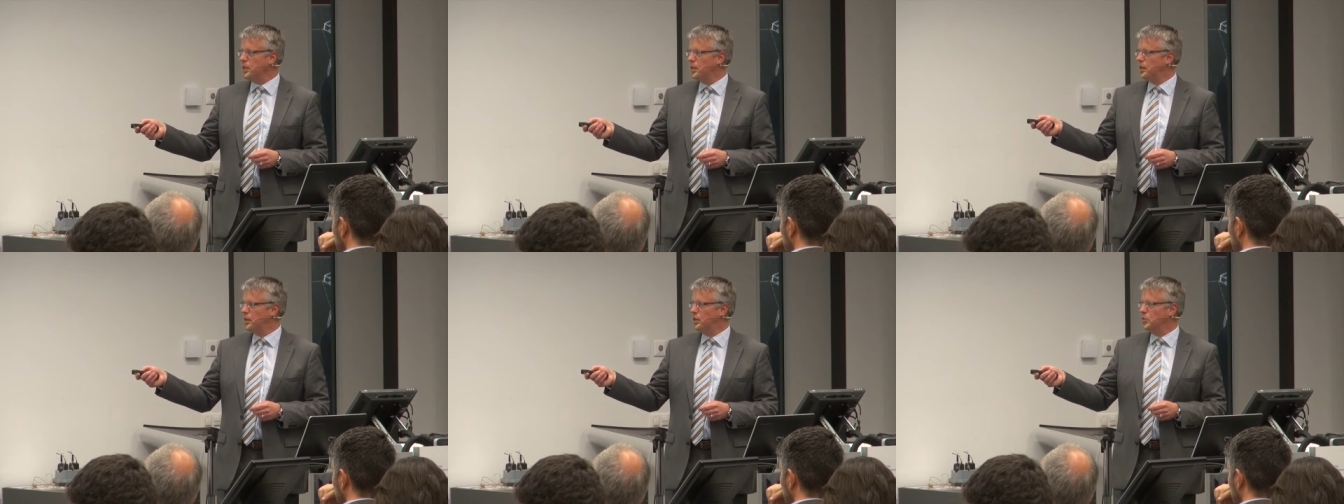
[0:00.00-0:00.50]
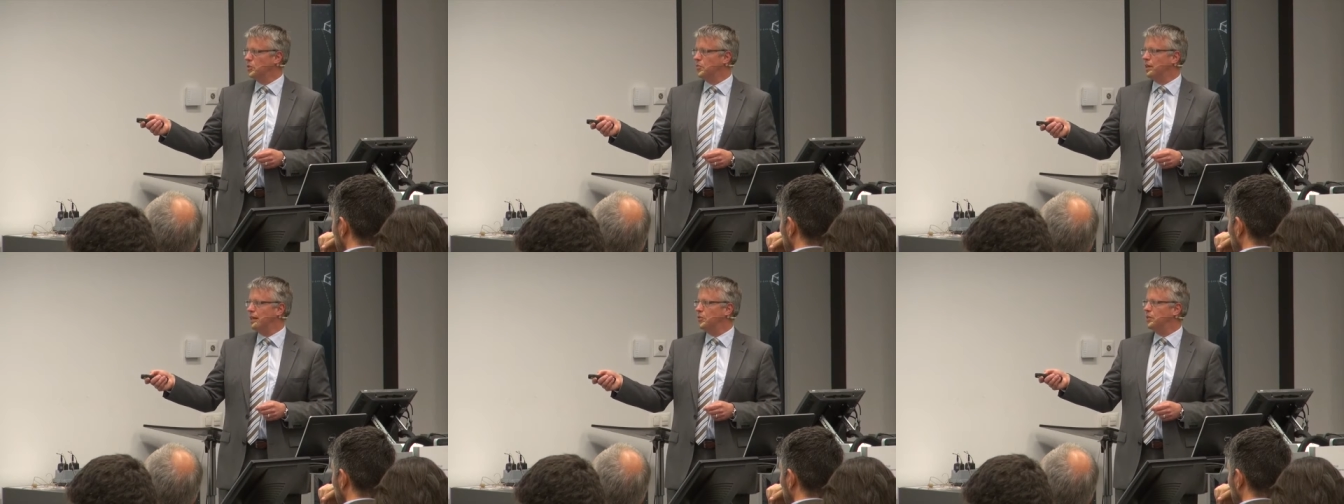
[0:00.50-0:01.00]
along the
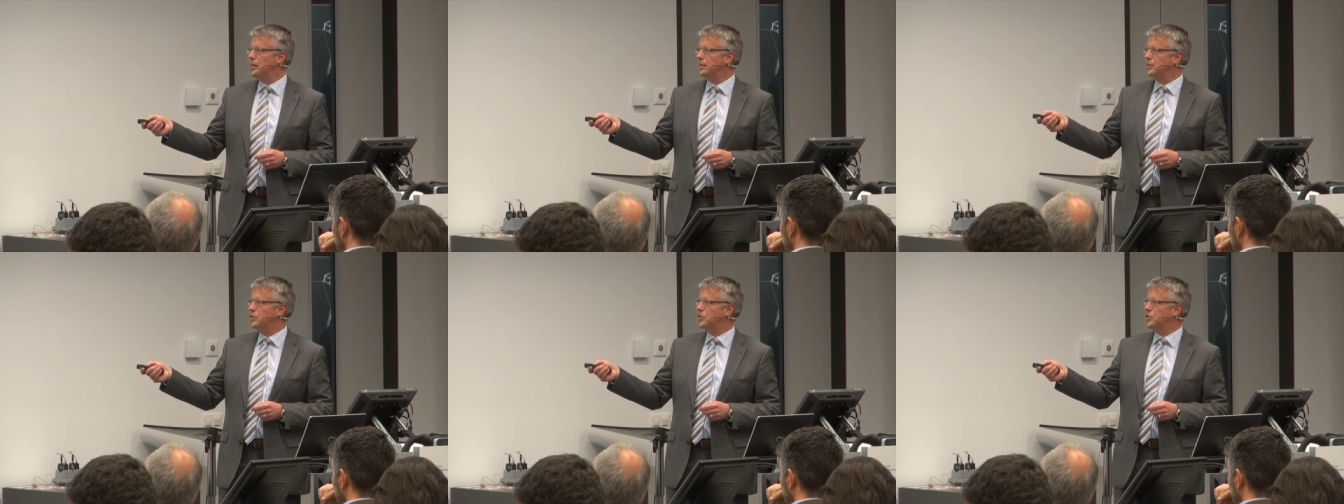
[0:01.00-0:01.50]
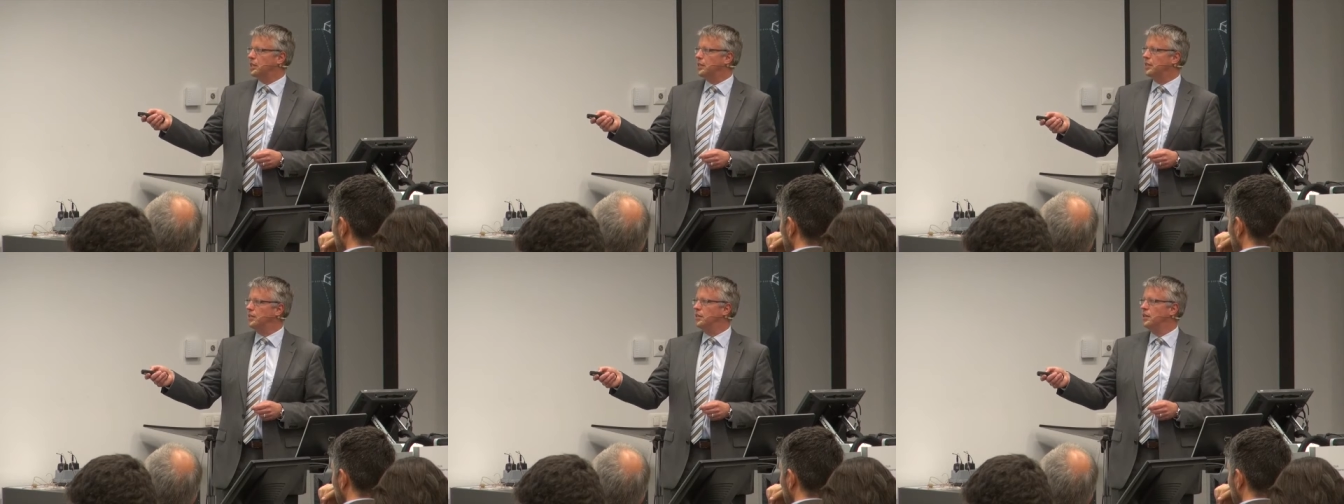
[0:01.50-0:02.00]
value-added
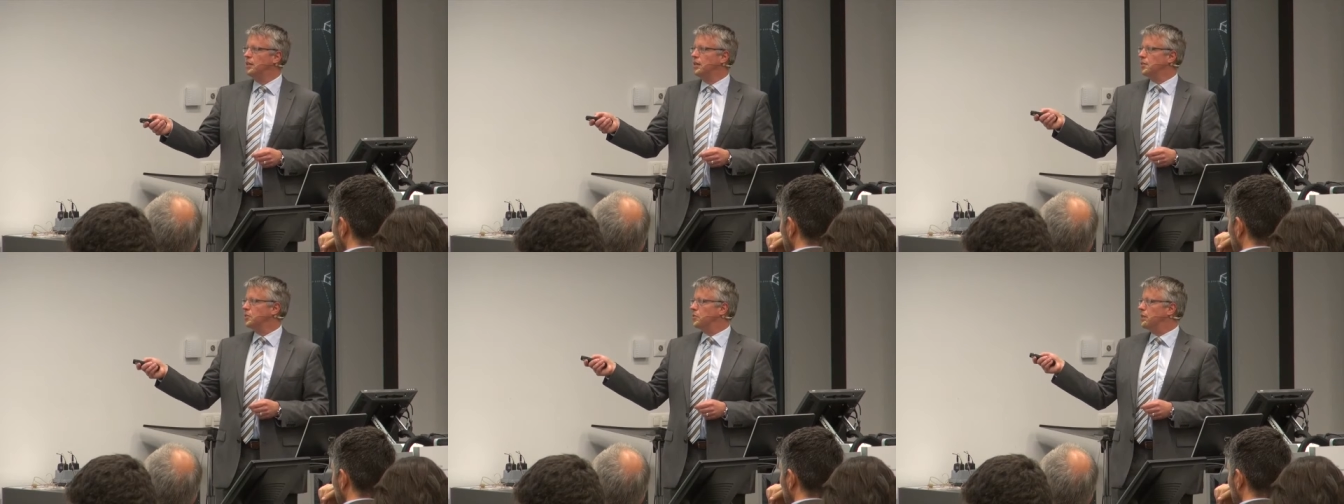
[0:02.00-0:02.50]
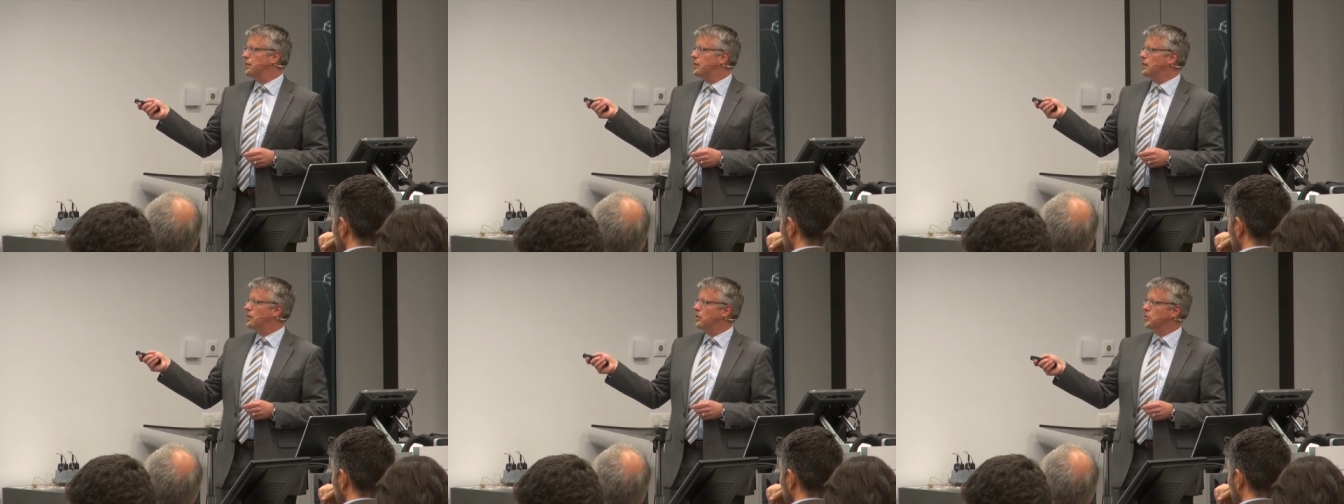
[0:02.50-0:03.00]
chain. So there
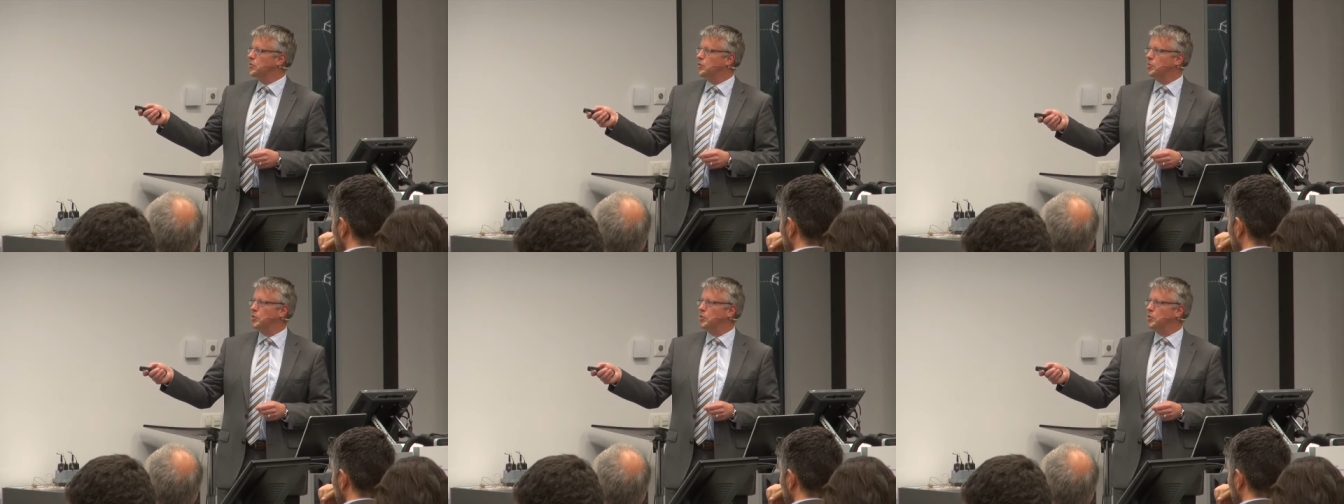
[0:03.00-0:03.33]
are a lot of